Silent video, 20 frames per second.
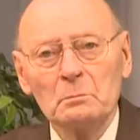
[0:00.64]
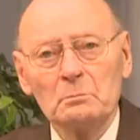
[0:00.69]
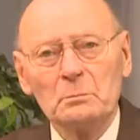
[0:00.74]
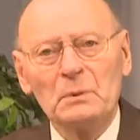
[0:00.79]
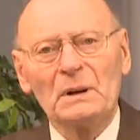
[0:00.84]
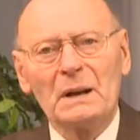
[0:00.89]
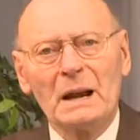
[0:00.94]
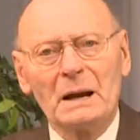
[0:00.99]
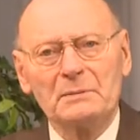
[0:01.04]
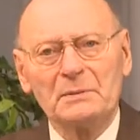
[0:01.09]

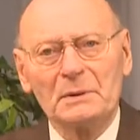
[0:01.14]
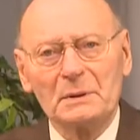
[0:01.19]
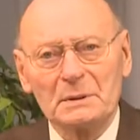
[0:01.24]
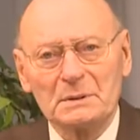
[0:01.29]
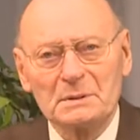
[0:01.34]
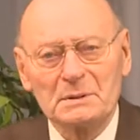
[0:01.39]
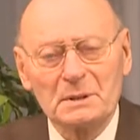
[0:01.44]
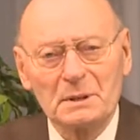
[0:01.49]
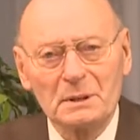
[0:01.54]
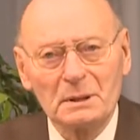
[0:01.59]

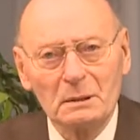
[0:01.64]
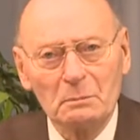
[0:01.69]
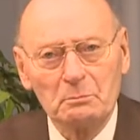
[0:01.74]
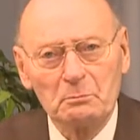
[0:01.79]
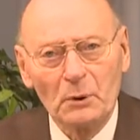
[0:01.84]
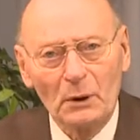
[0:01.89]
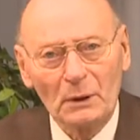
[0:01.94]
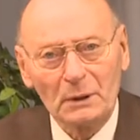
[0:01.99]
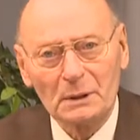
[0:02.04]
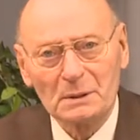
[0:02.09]
Beloved
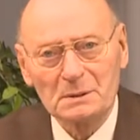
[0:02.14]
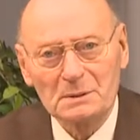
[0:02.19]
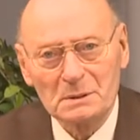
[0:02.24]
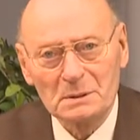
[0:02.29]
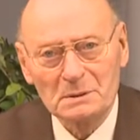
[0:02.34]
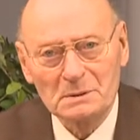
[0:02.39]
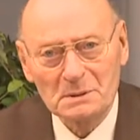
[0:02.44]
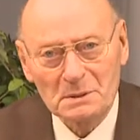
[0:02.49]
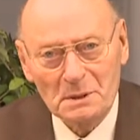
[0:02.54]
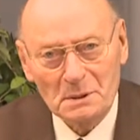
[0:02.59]
brothers
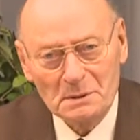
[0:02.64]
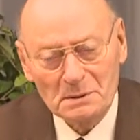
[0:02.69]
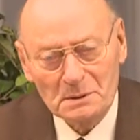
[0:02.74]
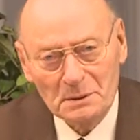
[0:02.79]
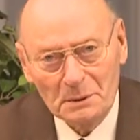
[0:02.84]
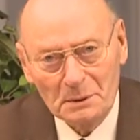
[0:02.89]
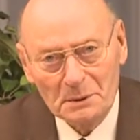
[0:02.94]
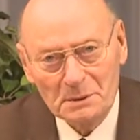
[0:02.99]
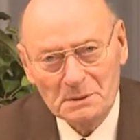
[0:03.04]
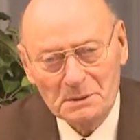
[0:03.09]
and
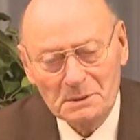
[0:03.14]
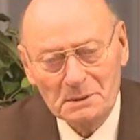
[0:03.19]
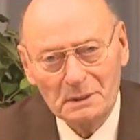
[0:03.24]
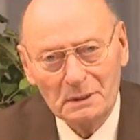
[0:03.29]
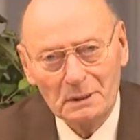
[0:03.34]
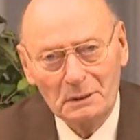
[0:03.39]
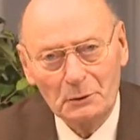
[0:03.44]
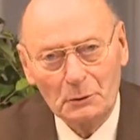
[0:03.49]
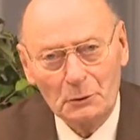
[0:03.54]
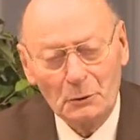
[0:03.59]
sisters
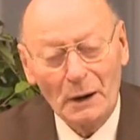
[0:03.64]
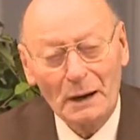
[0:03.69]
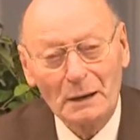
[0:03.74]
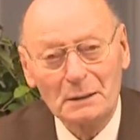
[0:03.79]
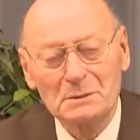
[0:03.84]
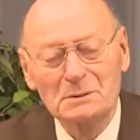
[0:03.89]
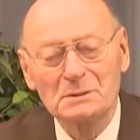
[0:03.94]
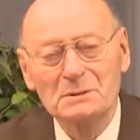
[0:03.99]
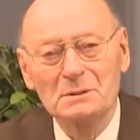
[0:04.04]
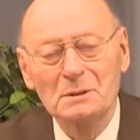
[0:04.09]
in
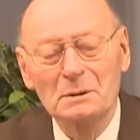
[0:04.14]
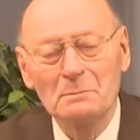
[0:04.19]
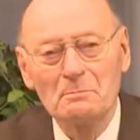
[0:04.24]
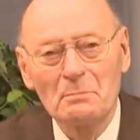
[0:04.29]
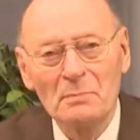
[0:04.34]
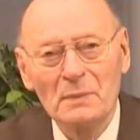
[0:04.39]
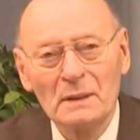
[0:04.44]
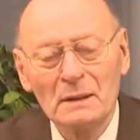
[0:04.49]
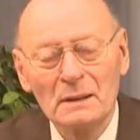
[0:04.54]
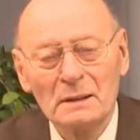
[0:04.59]
Christ,
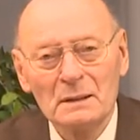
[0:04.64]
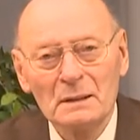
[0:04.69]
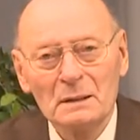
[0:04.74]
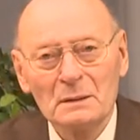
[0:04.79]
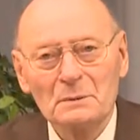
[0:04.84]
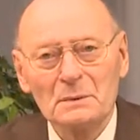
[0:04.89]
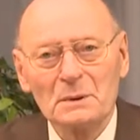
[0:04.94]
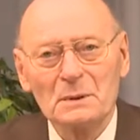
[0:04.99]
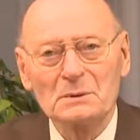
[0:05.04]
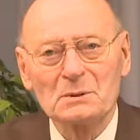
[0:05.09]

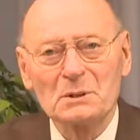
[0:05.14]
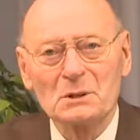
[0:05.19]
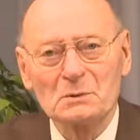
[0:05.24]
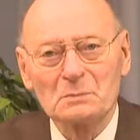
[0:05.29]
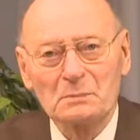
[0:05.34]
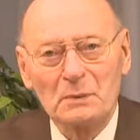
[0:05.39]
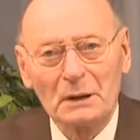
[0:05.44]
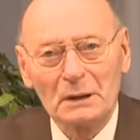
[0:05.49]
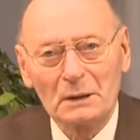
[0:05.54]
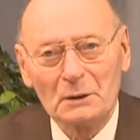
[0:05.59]
this is
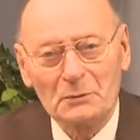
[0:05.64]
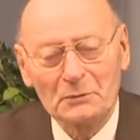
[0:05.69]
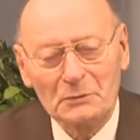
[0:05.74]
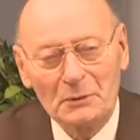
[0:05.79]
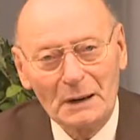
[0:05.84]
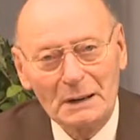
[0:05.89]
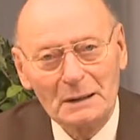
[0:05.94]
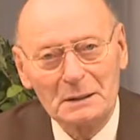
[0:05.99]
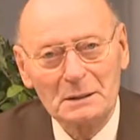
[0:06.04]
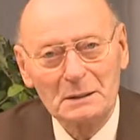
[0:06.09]
Brother
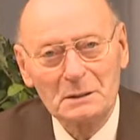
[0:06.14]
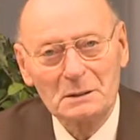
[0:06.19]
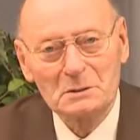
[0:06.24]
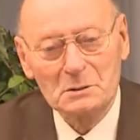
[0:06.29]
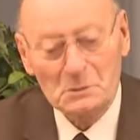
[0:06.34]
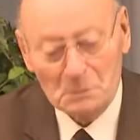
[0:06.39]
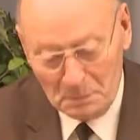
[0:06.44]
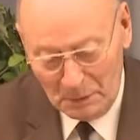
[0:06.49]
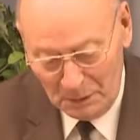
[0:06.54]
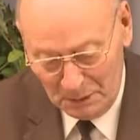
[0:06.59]
Frank
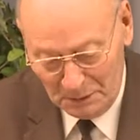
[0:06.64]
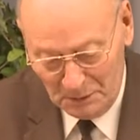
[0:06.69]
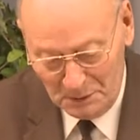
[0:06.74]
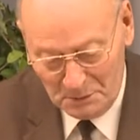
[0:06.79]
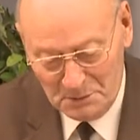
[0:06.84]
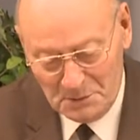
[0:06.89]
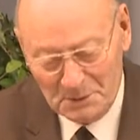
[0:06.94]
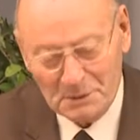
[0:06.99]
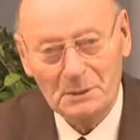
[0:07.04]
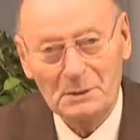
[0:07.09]

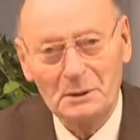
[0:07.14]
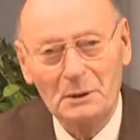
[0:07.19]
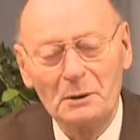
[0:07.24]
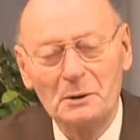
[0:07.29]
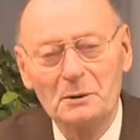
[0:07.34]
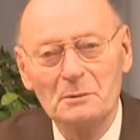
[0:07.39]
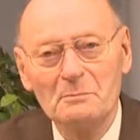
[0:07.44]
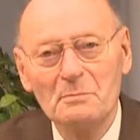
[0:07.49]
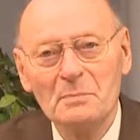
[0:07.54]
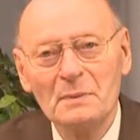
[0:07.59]
speaking to
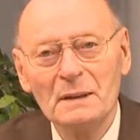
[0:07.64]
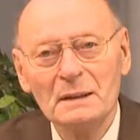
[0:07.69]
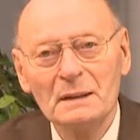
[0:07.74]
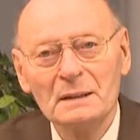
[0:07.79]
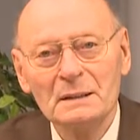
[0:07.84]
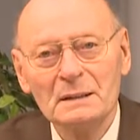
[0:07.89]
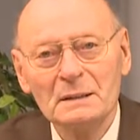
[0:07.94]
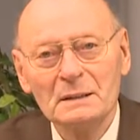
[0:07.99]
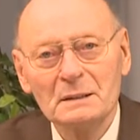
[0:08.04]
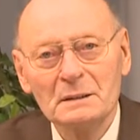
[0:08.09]
you
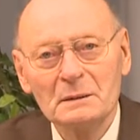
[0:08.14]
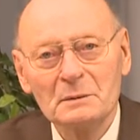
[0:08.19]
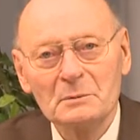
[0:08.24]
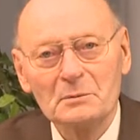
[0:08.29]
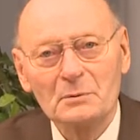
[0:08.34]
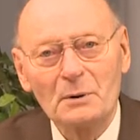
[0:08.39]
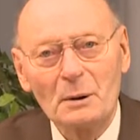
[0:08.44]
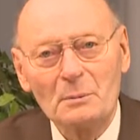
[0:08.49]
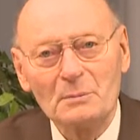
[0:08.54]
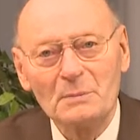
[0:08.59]

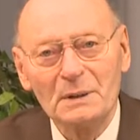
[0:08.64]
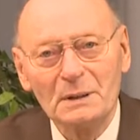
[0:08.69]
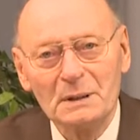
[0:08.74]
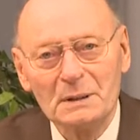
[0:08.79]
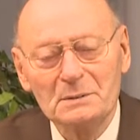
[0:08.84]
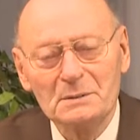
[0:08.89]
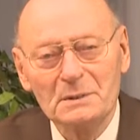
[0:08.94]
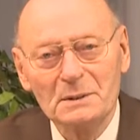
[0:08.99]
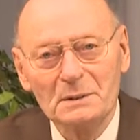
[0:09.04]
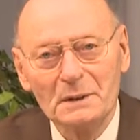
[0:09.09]
from the
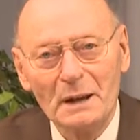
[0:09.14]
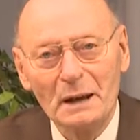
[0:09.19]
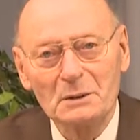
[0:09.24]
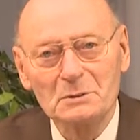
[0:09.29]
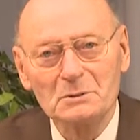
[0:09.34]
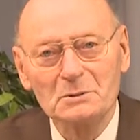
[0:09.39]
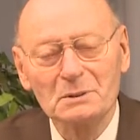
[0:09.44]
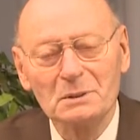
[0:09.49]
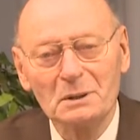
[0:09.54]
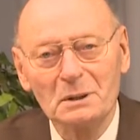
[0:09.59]

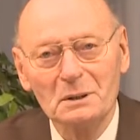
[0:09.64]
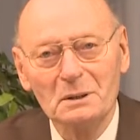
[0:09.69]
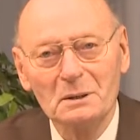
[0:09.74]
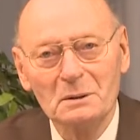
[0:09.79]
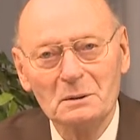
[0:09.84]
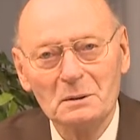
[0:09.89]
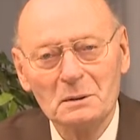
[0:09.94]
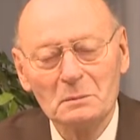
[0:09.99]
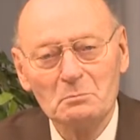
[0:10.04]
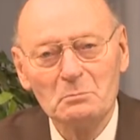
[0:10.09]
International
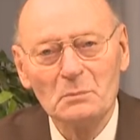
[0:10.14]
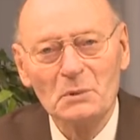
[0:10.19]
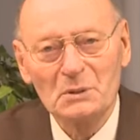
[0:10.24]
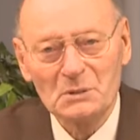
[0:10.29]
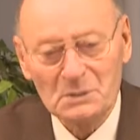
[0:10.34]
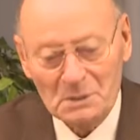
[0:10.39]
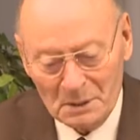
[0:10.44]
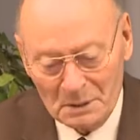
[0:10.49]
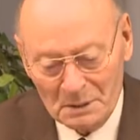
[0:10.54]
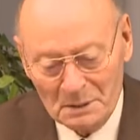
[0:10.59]

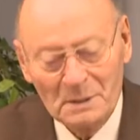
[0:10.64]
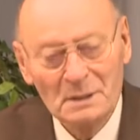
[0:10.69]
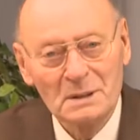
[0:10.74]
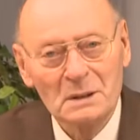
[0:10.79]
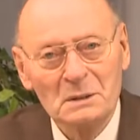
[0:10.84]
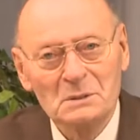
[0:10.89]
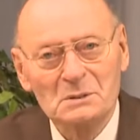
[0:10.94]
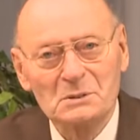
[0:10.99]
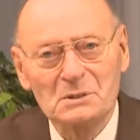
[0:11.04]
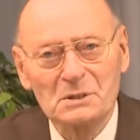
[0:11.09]
Mission
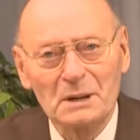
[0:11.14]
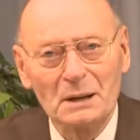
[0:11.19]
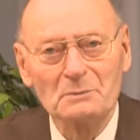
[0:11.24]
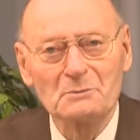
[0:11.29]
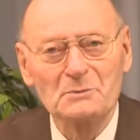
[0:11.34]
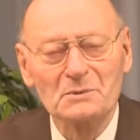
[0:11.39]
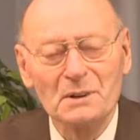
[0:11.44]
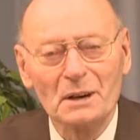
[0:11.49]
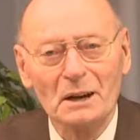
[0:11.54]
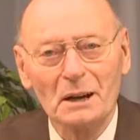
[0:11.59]

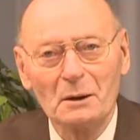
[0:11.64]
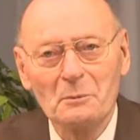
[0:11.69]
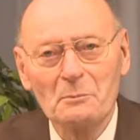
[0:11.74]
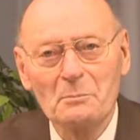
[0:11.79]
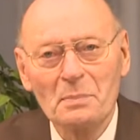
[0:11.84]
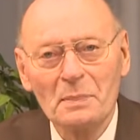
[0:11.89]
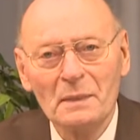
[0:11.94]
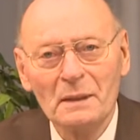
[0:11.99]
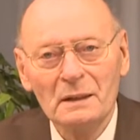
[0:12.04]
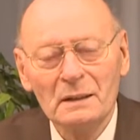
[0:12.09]
Center
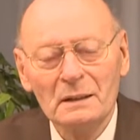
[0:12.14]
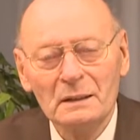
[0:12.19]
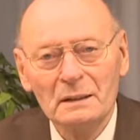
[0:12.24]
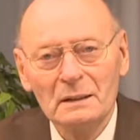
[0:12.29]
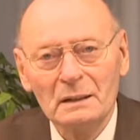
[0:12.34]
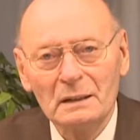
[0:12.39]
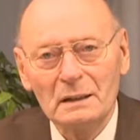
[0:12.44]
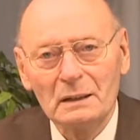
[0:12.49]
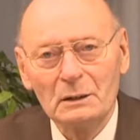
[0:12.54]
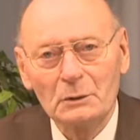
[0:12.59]

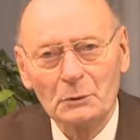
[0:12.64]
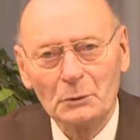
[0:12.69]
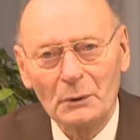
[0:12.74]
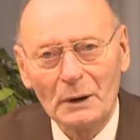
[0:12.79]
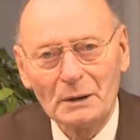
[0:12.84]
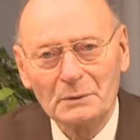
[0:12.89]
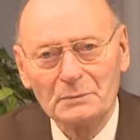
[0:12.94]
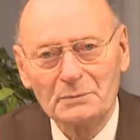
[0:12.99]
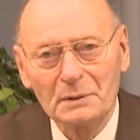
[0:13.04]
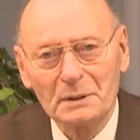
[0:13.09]
in
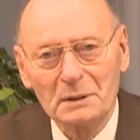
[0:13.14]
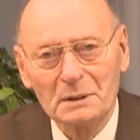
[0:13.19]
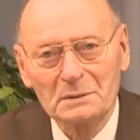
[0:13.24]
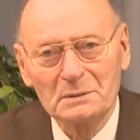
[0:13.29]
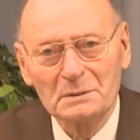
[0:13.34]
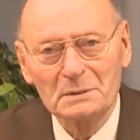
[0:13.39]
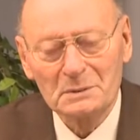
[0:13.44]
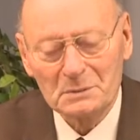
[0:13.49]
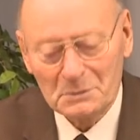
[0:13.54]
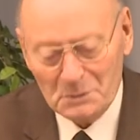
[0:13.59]
Krefeld,